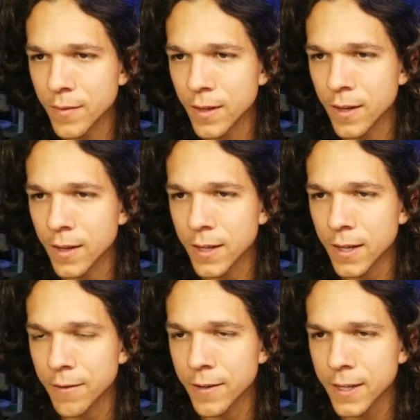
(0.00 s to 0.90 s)

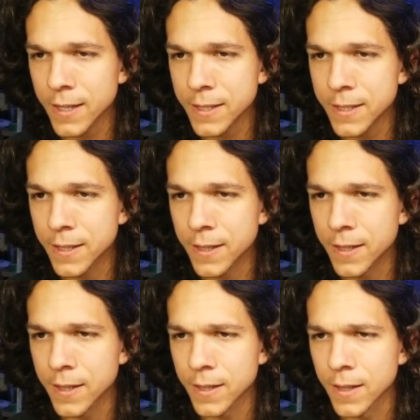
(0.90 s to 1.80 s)
All right.
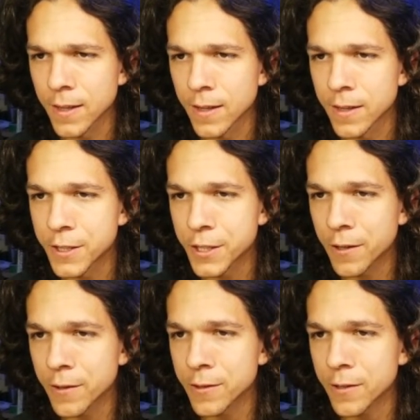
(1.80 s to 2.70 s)

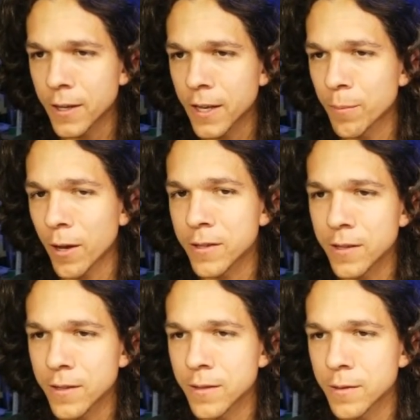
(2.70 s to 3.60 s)
Shiku's talking about
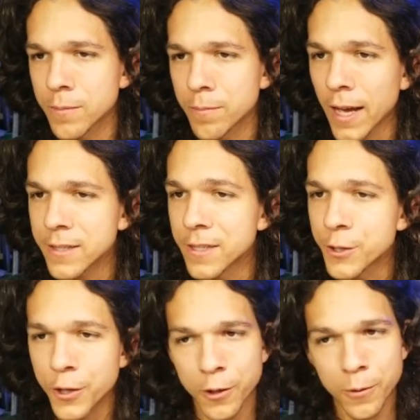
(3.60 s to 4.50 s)
the maxi
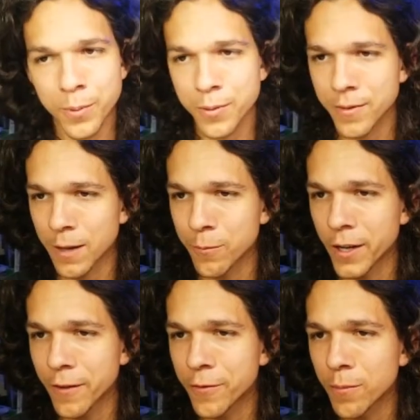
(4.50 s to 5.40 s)
scope. I'm
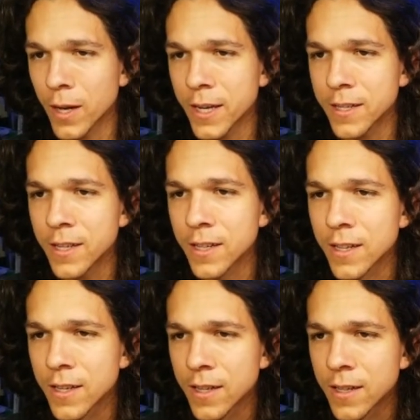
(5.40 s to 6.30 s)
waiting for mine.
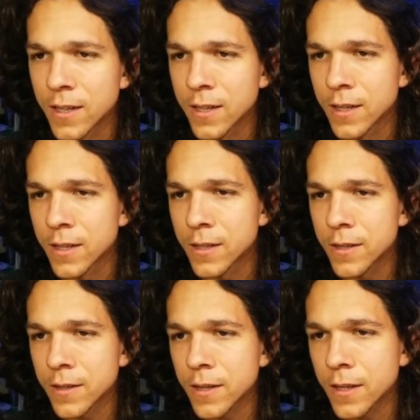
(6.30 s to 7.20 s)

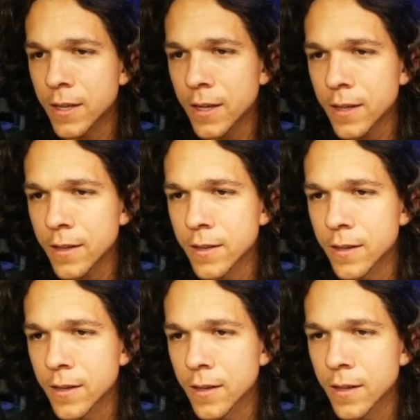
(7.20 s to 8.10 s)
Okay.
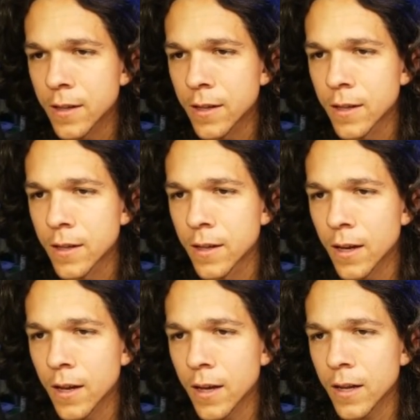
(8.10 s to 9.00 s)

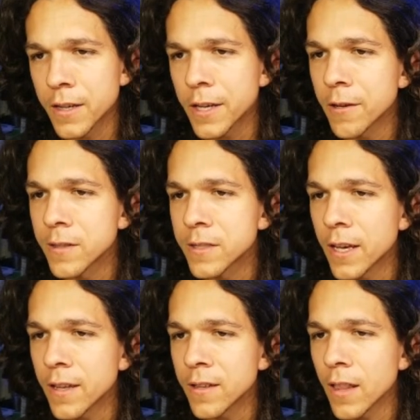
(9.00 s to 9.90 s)
Uh, Nikhil is
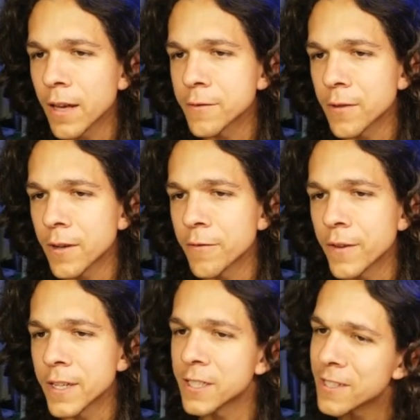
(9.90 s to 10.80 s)
saying the live's already
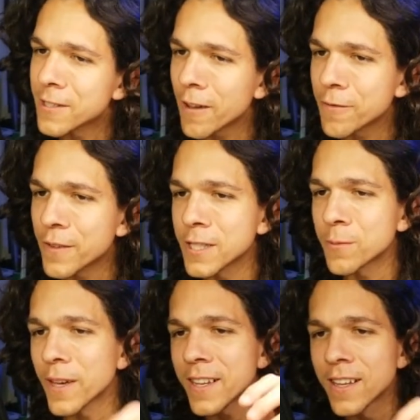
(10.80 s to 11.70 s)
finished. It's not finished,
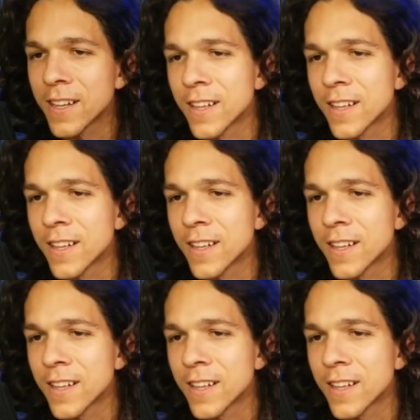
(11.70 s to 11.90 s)
man.